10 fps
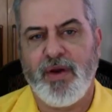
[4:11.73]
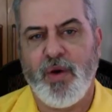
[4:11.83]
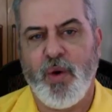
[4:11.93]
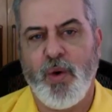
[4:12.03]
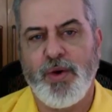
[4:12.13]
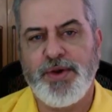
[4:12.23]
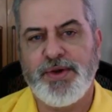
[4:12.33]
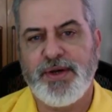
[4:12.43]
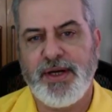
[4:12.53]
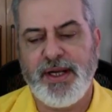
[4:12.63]
all
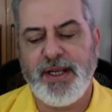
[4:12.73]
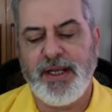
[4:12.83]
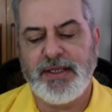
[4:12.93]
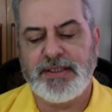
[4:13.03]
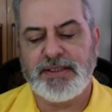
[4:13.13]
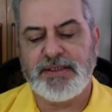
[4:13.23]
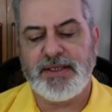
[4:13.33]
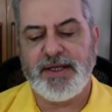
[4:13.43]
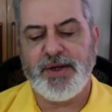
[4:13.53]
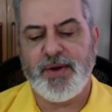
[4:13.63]
your needs
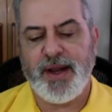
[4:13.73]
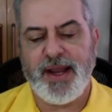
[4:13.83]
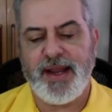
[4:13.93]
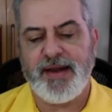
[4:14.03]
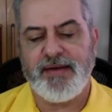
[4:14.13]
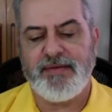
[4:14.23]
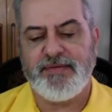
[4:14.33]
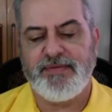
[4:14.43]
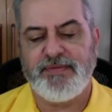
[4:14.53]
that you have,